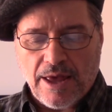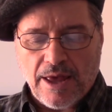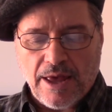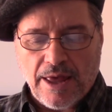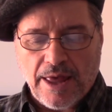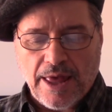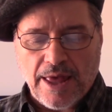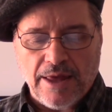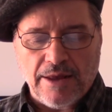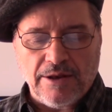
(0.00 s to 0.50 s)

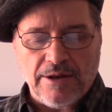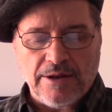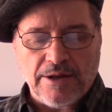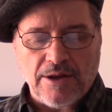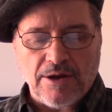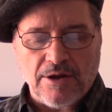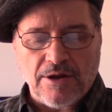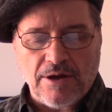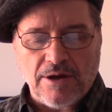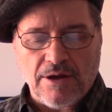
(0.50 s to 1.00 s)
and
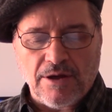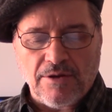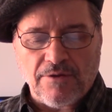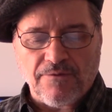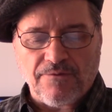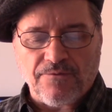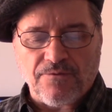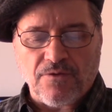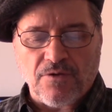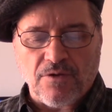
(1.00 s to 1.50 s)

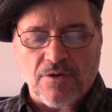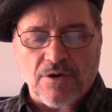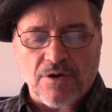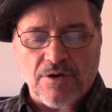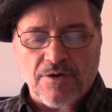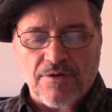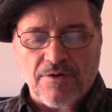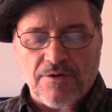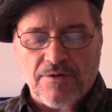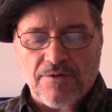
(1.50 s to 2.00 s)

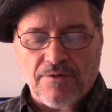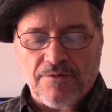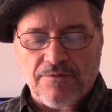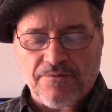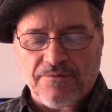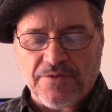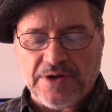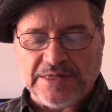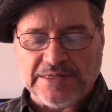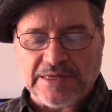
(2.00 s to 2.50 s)
for
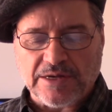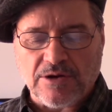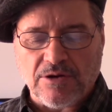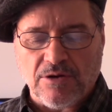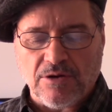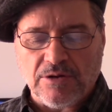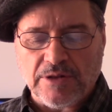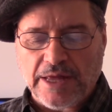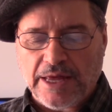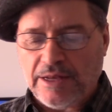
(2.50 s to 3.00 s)

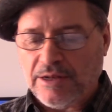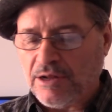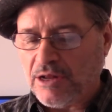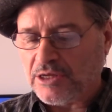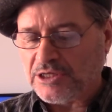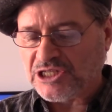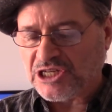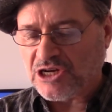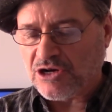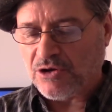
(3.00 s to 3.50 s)
physical and
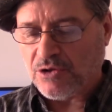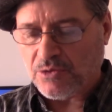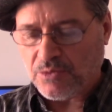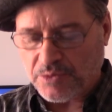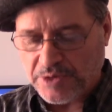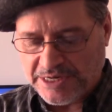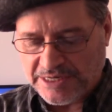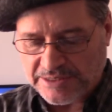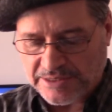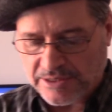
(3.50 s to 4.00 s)
logical
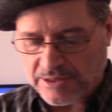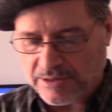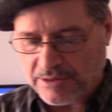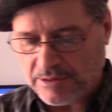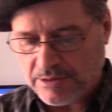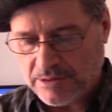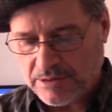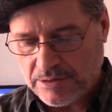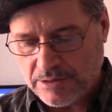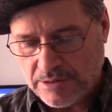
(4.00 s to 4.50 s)
reason.
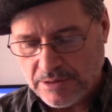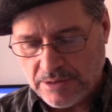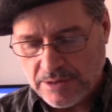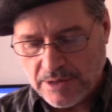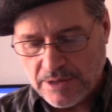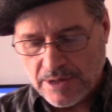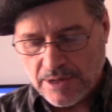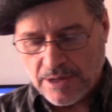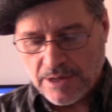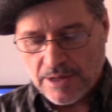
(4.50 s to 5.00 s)

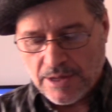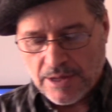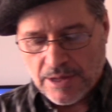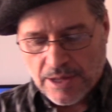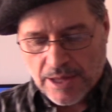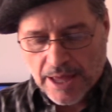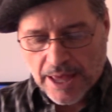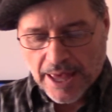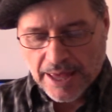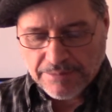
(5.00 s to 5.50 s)

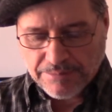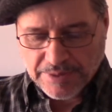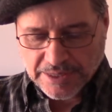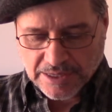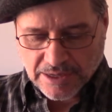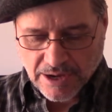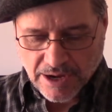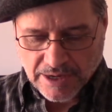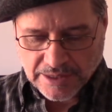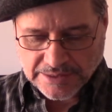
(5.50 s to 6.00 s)
And
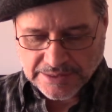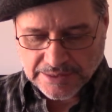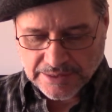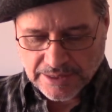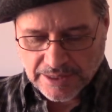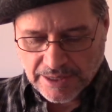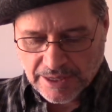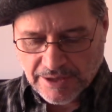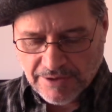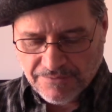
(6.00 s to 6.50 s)
because
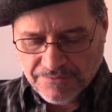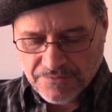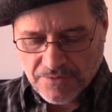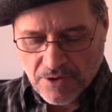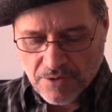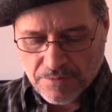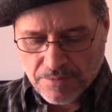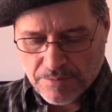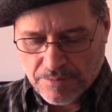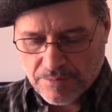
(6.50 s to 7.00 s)
if
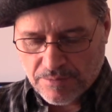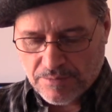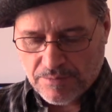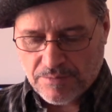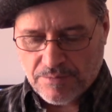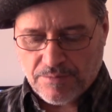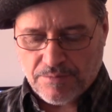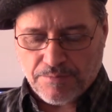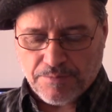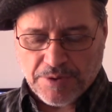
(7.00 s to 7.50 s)
a
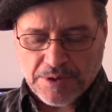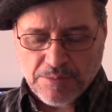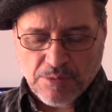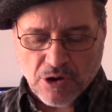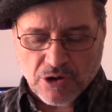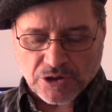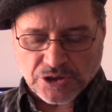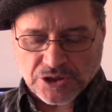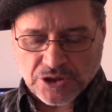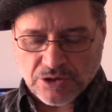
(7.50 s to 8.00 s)

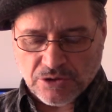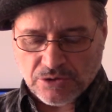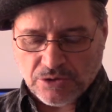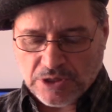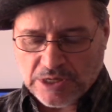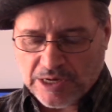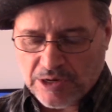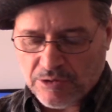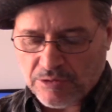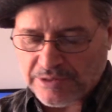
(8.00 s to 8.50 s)
primordial
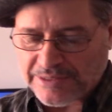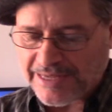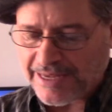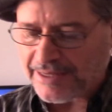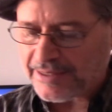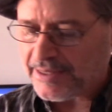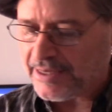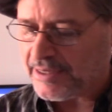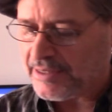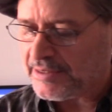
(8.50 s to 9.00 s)

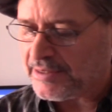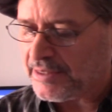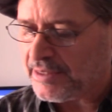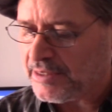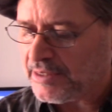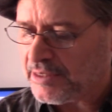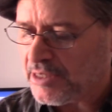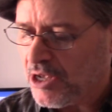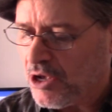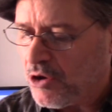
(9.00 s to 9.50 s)

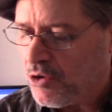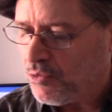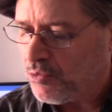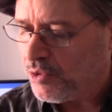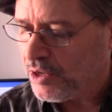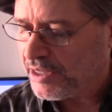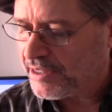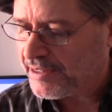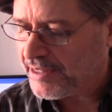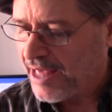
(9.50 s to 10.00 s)
nucleosynthesis
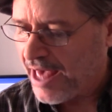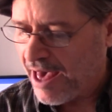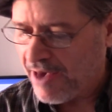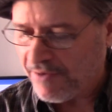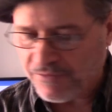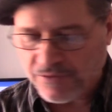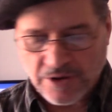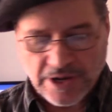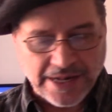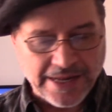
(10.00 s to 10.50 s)
would
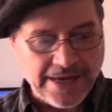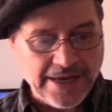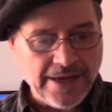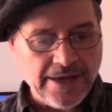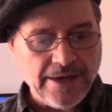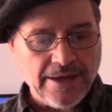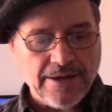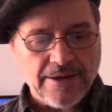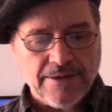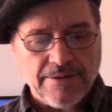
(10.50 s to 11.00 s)
have
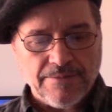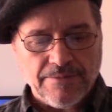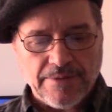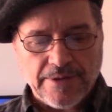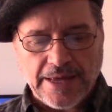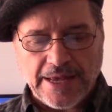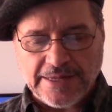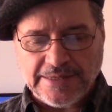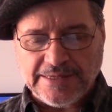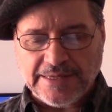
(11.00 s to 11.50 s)
really
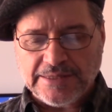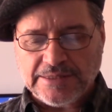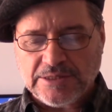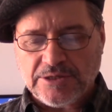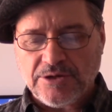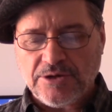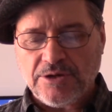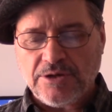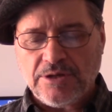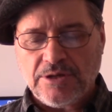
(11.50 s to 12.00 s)

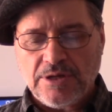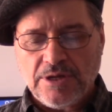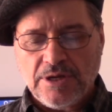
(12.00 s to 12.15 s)
existed,